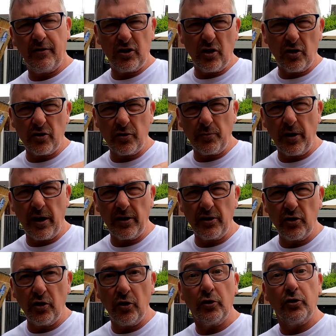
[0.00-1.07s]
If it's not so bright
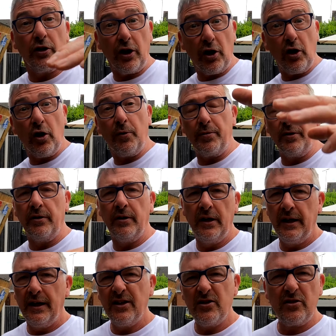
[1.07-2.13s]
and dull, turn it up. And
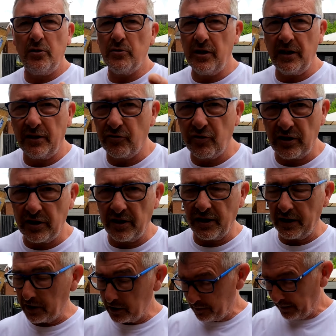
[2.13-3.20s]
so there's loads of little tricks
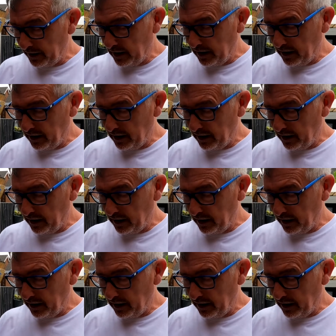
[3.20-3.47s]
and things.